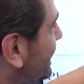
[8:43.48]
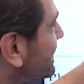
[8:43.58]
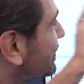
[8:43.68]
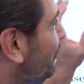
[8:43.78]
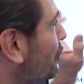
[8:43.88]

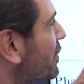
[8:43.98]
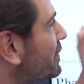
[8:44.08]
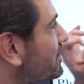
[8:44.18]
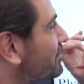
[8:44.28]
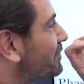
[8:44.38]
These
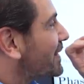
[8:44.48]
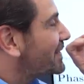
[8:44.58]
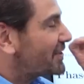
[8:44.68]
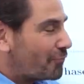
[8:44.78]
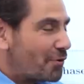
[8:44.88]
four
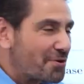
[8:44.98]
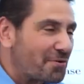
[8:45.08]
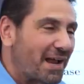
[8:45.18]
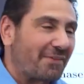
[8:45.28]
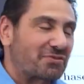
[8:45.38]

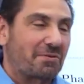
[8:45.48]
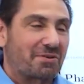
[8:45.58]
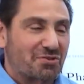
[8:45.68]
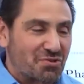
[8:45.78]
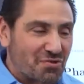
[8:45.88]
graphs are
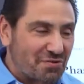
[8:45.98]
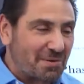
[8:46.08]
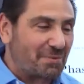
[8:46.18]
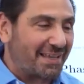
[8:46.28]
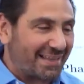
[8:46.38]

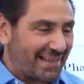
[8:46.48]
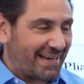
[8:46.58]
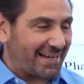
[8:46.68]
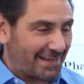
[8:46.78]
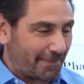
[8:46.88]
extremely
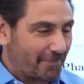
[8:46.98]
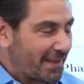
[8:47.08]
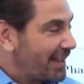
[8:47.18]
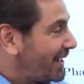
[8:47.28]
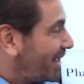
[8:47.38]
enlightening,
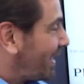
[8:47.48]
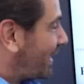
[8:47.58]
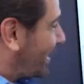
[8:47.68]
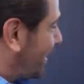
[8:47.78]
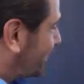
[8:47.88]

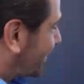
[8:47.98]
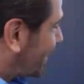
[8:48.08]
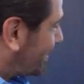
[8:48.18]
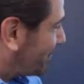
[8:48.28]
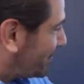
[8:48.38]
and I have to
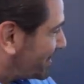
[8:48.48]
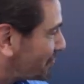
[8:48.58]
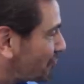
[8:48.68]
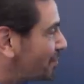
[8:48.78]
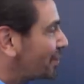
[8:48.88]
thank
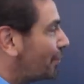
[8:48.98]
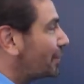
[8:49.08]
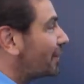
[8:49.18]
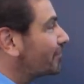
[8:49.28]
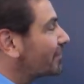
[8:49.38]
Professor
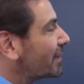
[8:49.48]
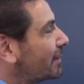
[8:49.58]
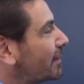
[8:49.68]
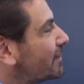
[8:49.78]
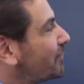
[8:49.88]
Rubiola
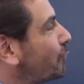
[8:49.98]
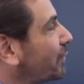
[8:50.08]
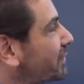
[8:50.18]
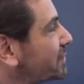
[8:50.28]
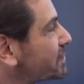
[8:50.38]

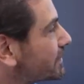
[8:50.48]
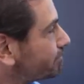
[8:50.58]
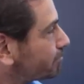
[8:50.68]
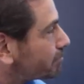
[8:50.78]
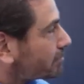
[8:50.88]
for these.
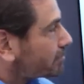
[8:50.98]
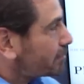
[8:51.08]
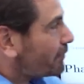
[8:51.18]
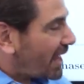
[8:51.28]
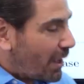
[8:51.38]

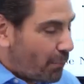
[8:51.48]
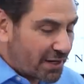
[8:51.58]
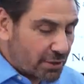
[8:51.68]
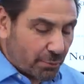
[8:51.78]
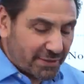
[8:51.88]
And we're
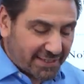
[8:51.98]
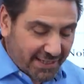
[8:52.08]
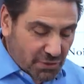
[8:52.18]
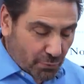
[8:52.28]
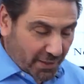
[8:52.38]
going to go into
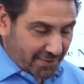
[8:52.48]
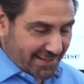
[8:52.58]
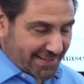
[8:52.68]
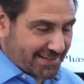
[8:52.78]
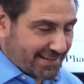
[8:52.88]
each one of
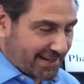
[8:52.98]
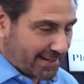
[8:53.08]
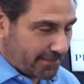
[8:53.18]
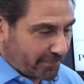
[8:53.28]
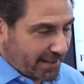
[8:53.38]
these
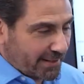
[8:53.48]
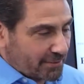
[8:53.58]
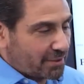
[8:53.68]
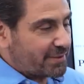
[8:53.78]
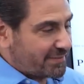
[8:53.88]
in
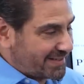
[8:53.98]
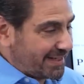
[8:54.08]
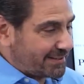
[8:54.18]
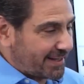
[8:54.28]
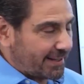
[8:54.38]
a little bit of
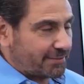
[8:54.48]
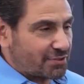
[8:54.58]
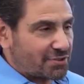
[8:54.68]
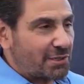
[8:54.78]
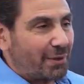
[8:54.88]
detail,
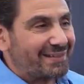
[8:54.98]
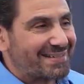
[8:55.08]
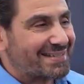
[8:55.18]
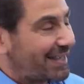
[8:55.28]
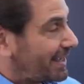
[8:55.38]
just so you
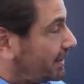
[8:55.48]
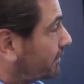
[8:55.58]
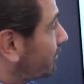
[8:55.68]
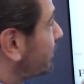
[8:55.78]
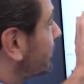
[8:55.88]
understand